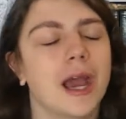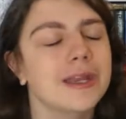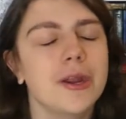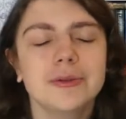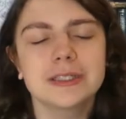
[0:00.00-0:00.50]
I
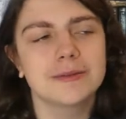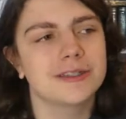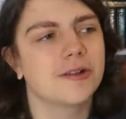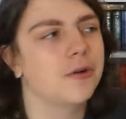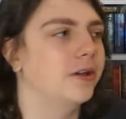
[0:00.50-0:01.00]
know it's gonna be
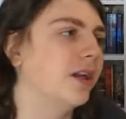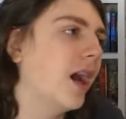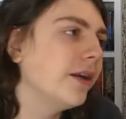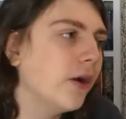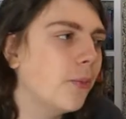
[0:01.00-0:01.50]
so good.
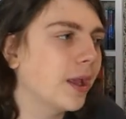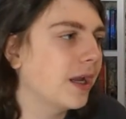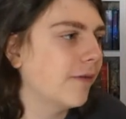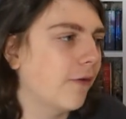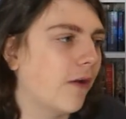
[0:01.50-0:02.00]
I know I'm gonna
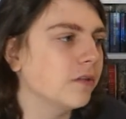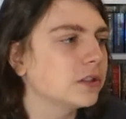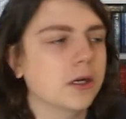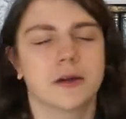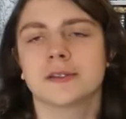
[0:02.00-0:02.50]
give it 5
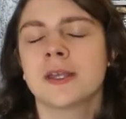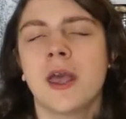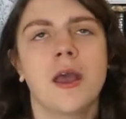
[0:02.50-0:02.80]
stars.